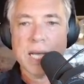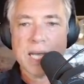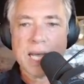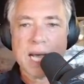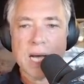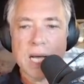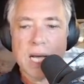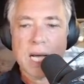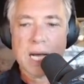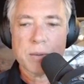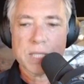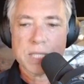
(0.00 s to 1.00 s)
Yeah,
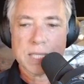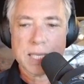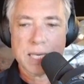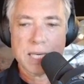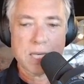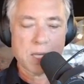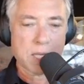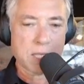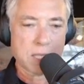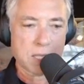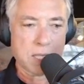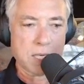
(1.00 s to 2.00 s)
I would say
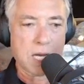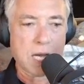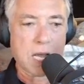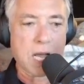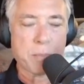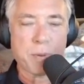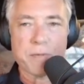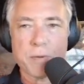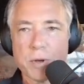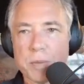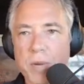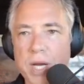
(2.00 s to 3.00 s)
that I
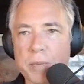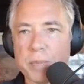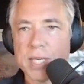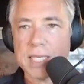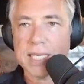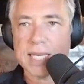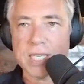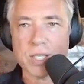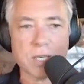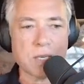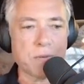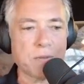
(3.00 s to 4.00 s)
prefer my
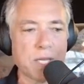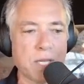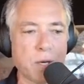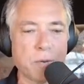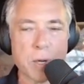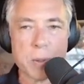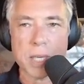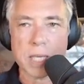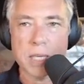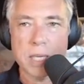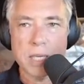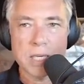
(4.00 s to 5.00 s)
presentation of the heroic